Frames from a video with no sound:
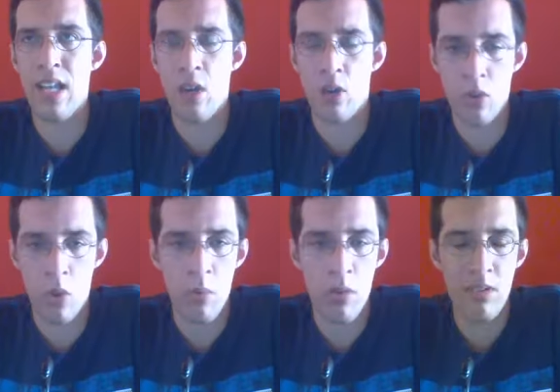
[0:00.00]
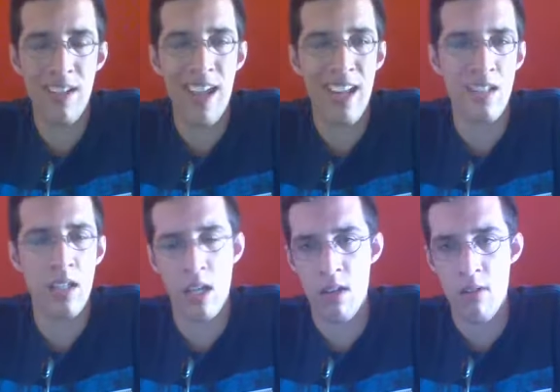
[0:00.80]
in October and
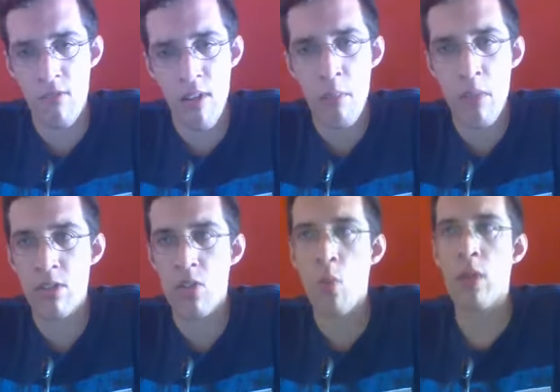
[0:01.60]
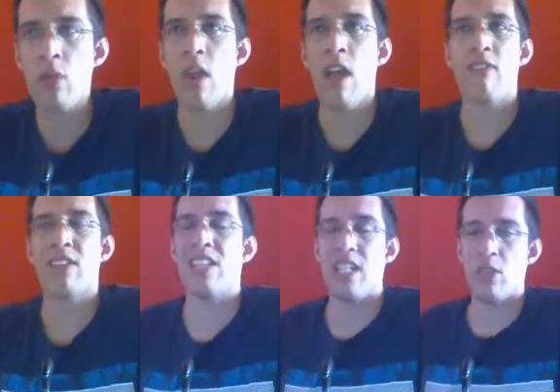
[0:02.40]
in November so we could have
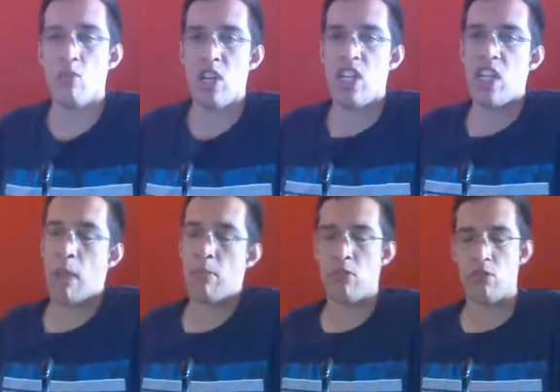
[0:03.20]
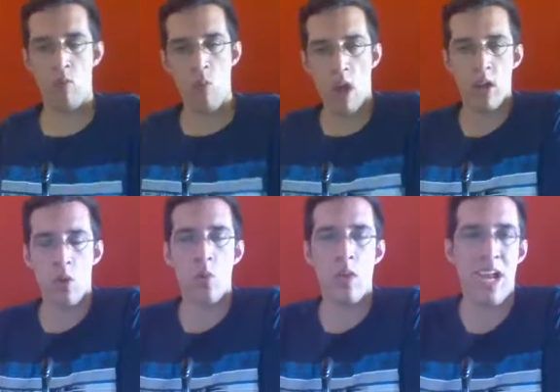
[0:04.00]
at least three chapters of
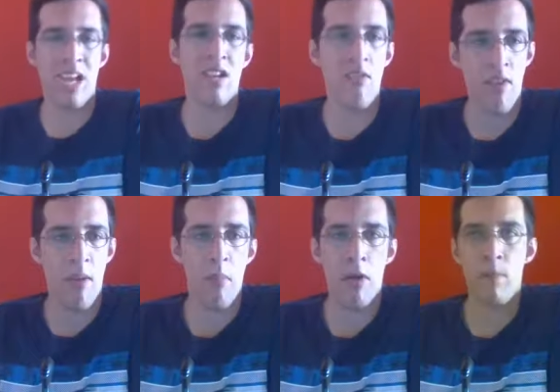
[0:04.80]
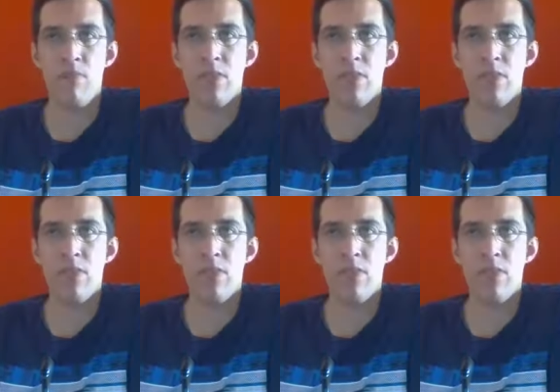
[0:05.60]
Wano in November